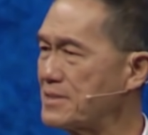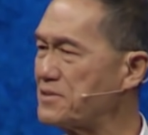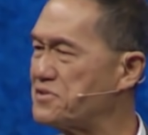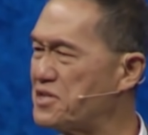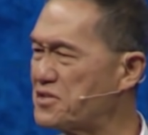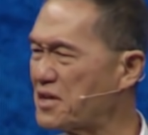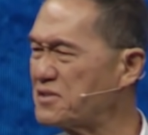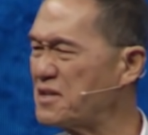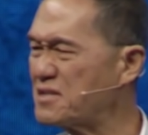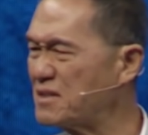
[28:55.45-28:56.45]
said
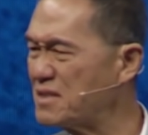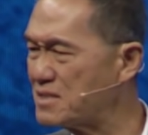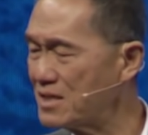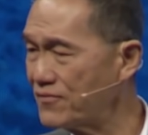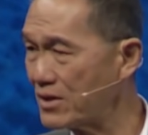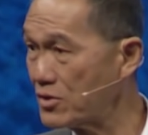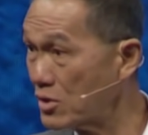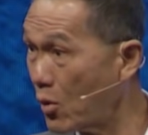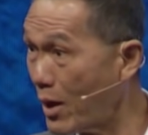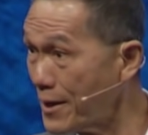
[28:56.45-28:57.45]
Jesus is a deceiver. You
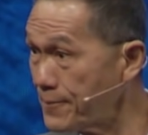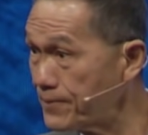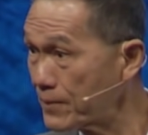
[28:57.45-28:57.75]
know why?